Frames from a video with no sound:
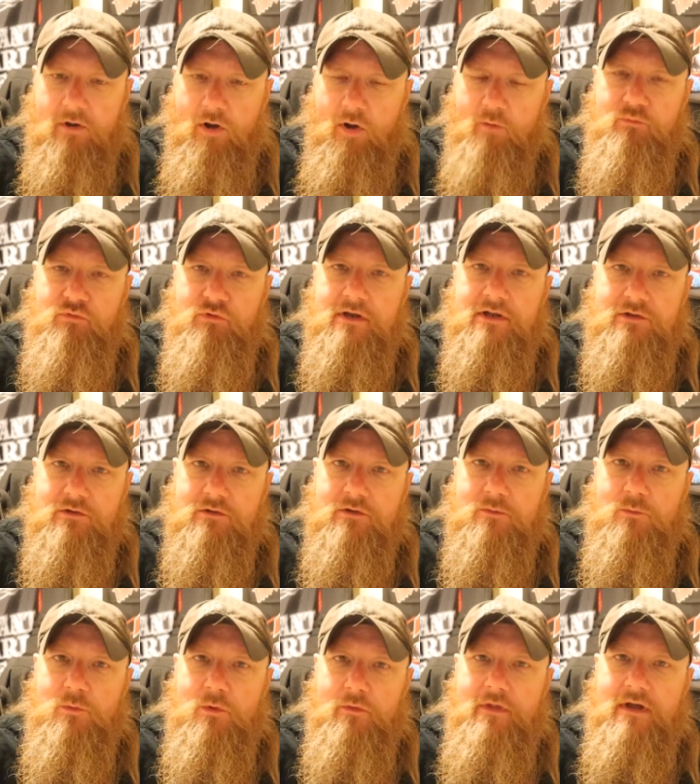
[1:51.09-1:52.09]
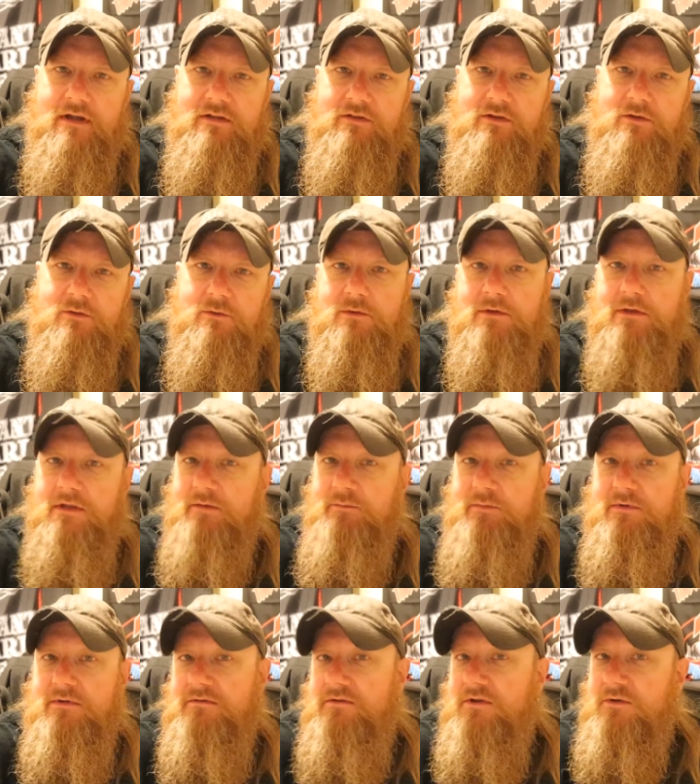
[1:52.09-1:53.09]
are pretty good at what they do, and they've
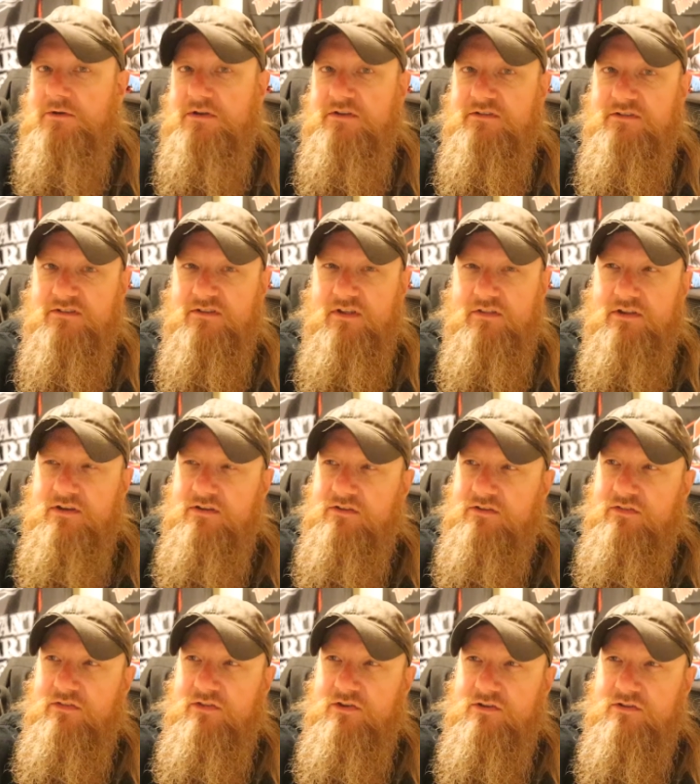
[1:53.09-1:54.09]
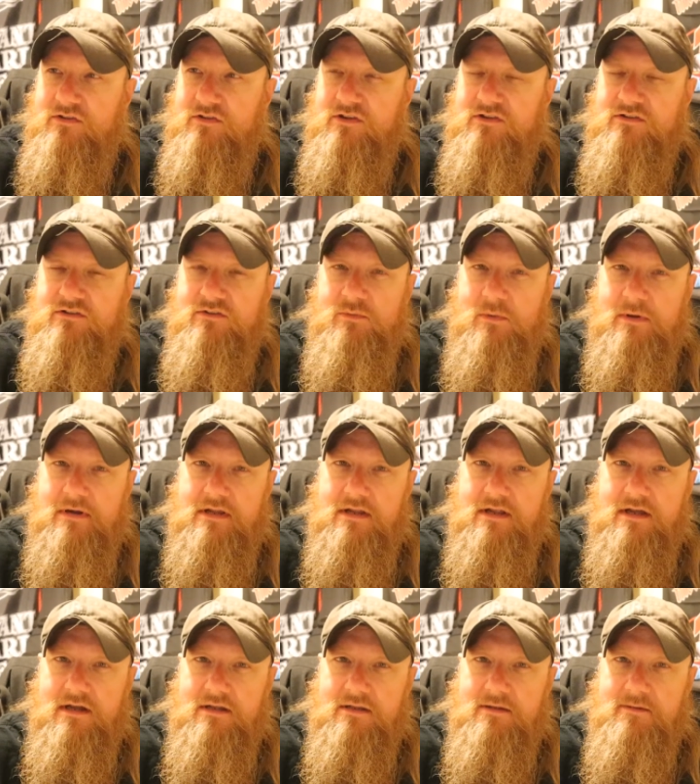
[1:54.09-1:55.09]
been doing it since, I think it's
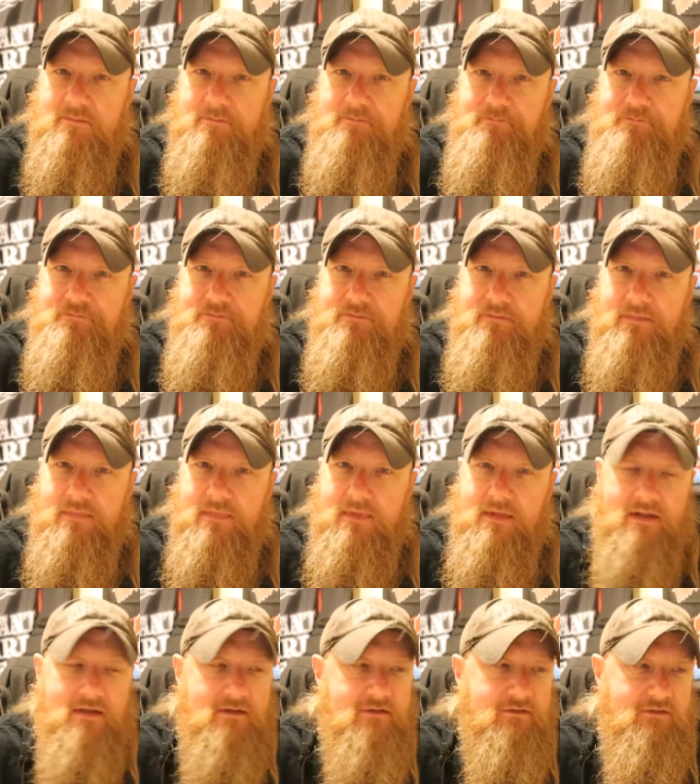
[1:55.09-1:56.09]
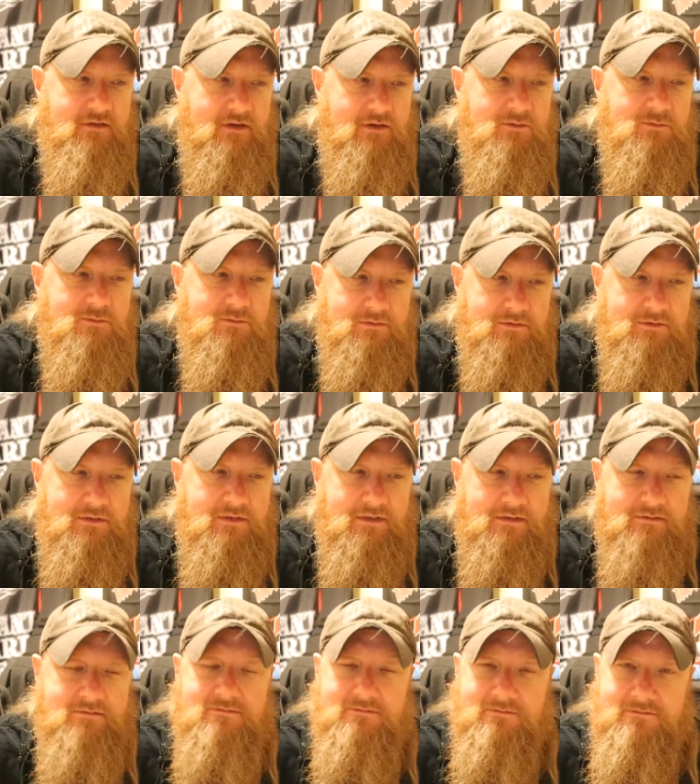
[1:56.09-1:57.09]
1328, so, you
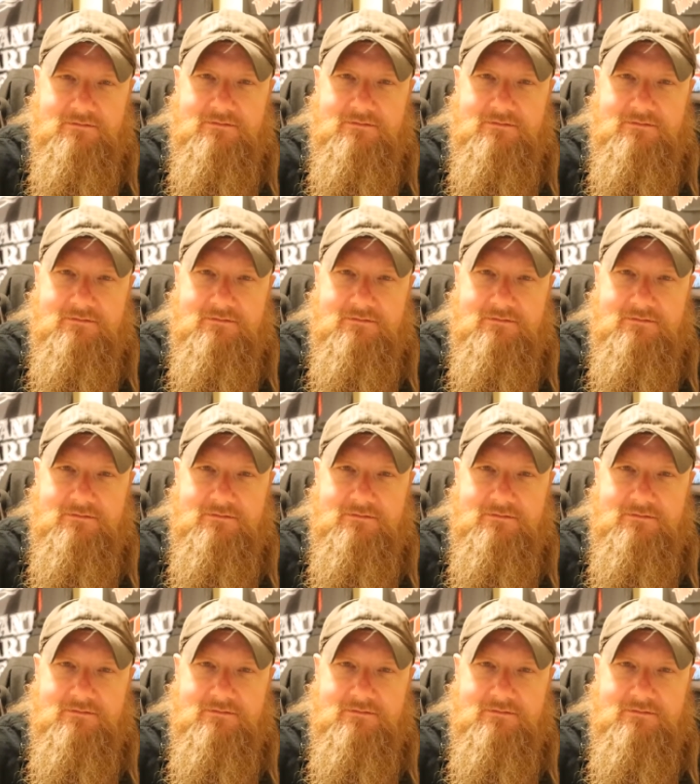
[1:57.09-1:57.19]
know,